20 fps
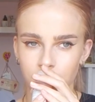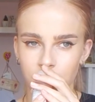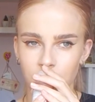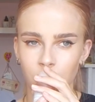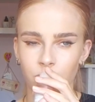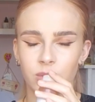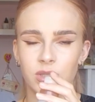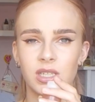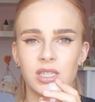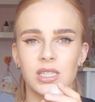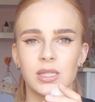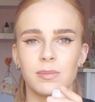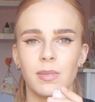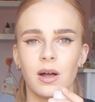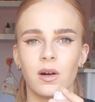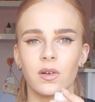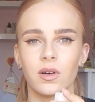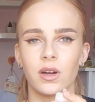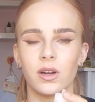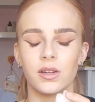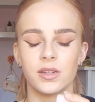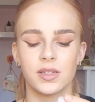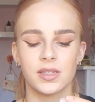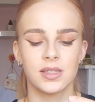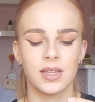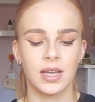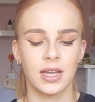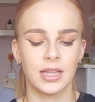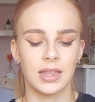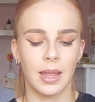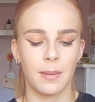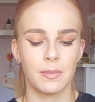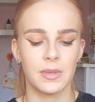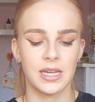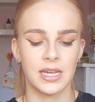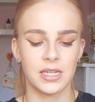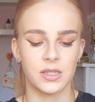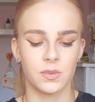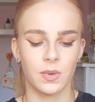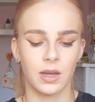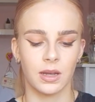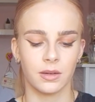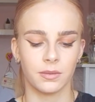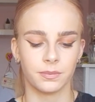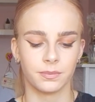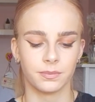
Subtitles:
Oh, it does smell good. It's like a lemony as well.